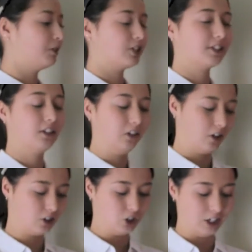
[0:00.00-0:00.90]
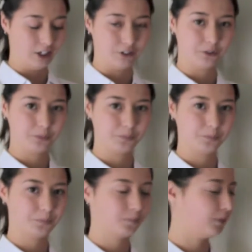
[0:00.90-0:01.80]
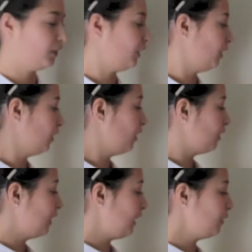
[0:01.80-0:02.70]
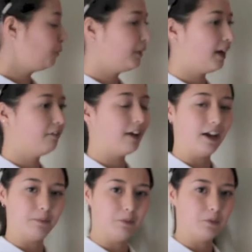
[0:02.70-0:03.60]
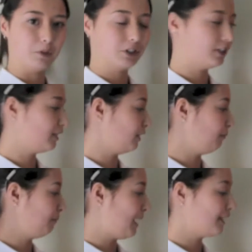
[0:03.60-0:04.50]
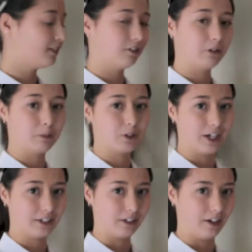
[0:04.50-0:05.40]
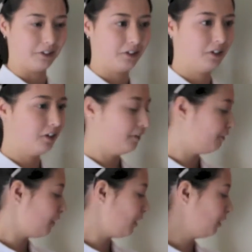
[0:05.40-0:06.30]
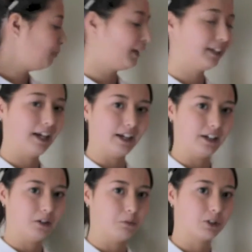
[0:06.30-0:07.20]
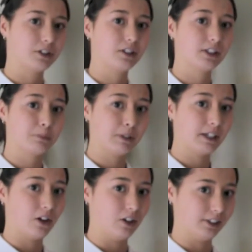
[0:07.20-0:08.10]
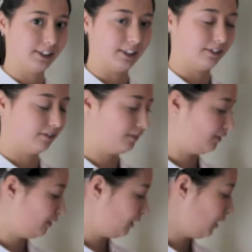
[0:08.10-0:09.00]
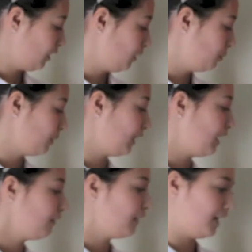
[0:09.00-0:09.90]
which is the launch angle. Then we have M, which is the mass of the projectile, followed by K, which is the spring constant. We then have